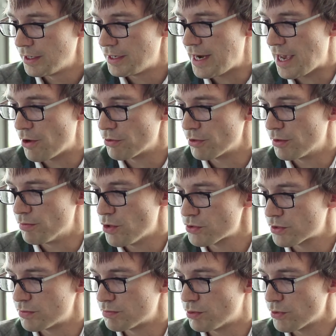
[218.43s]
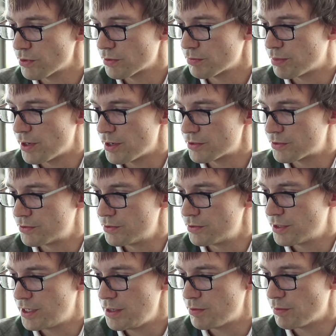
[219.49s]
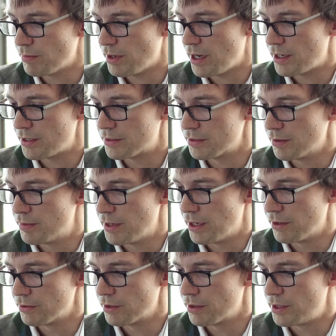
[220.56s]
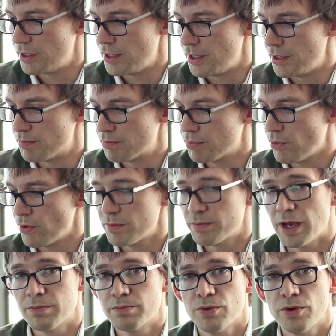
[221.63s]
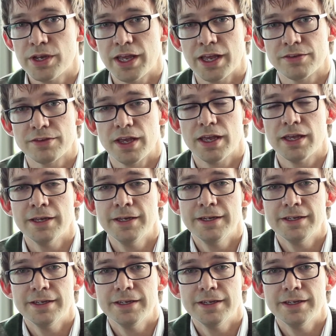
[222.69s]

Now, the most important part to keep in mind about the point-by-point essay